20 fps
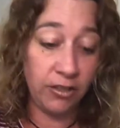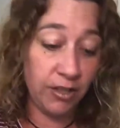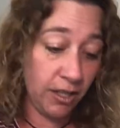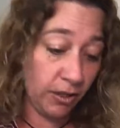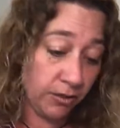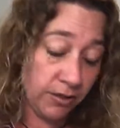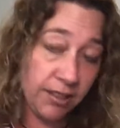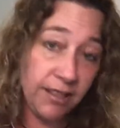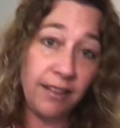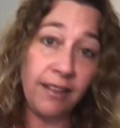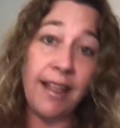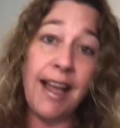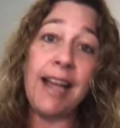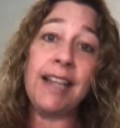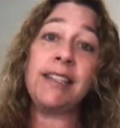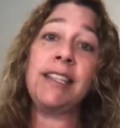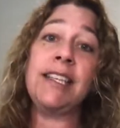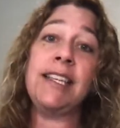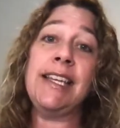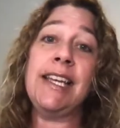They'll
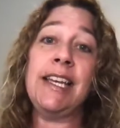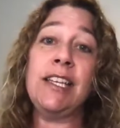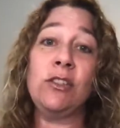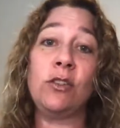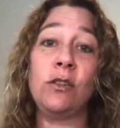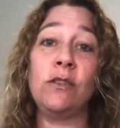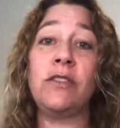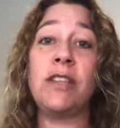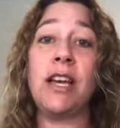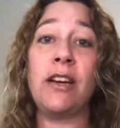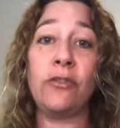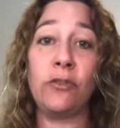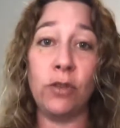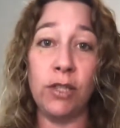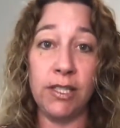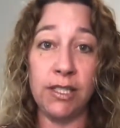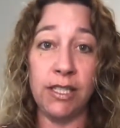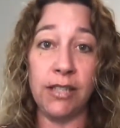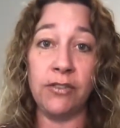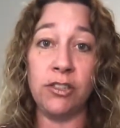gladly hand over that
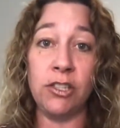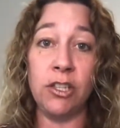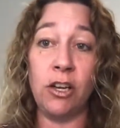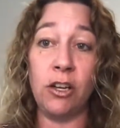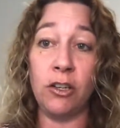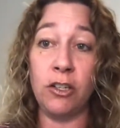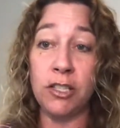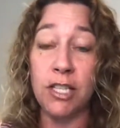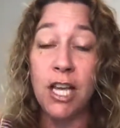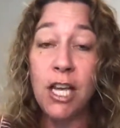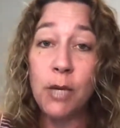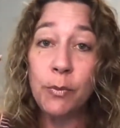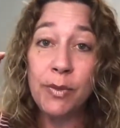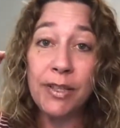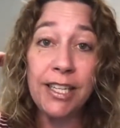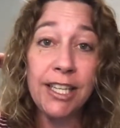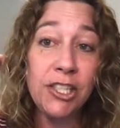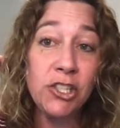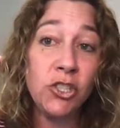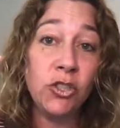$47
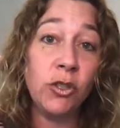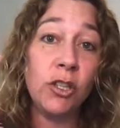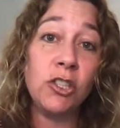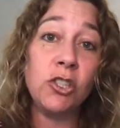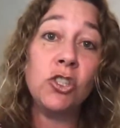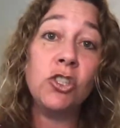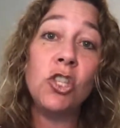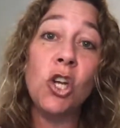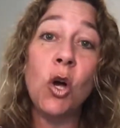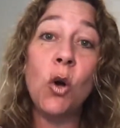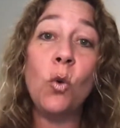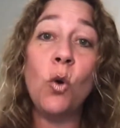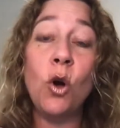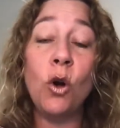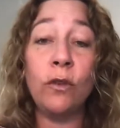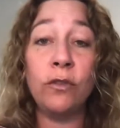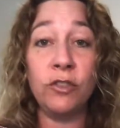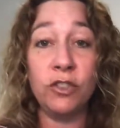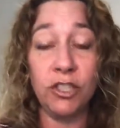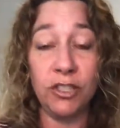because you are so
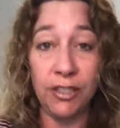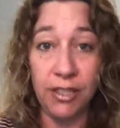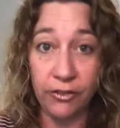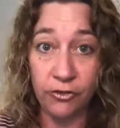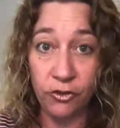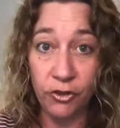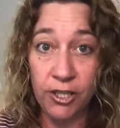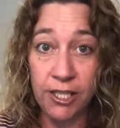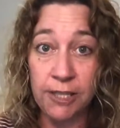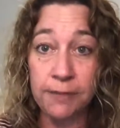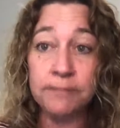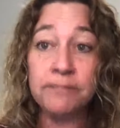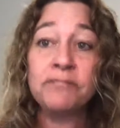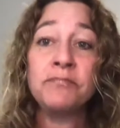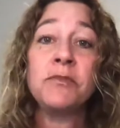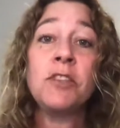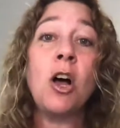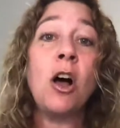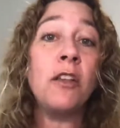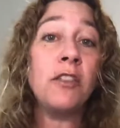over delivering
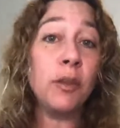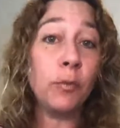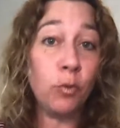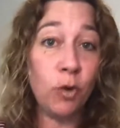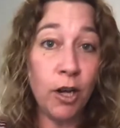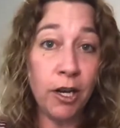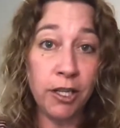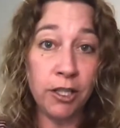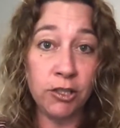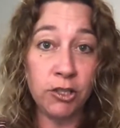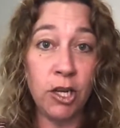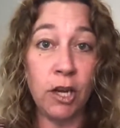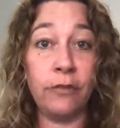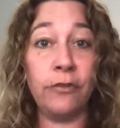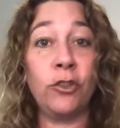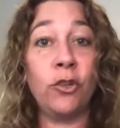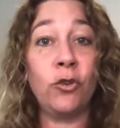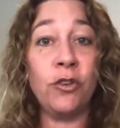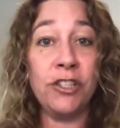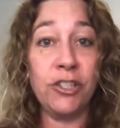on the product
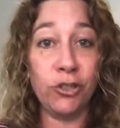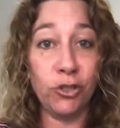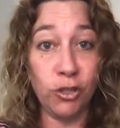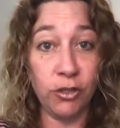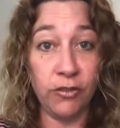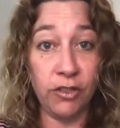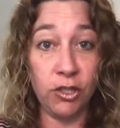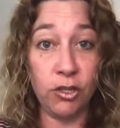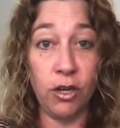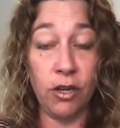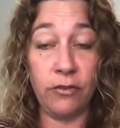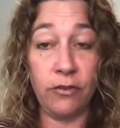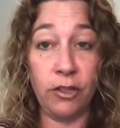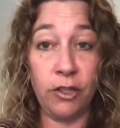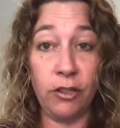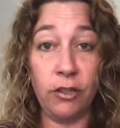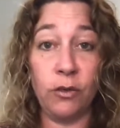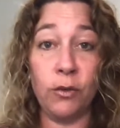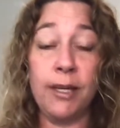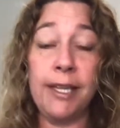offer or the service
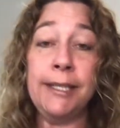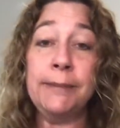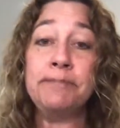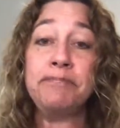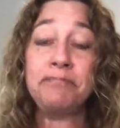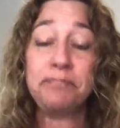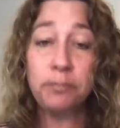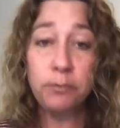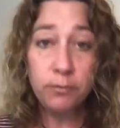offer, okay?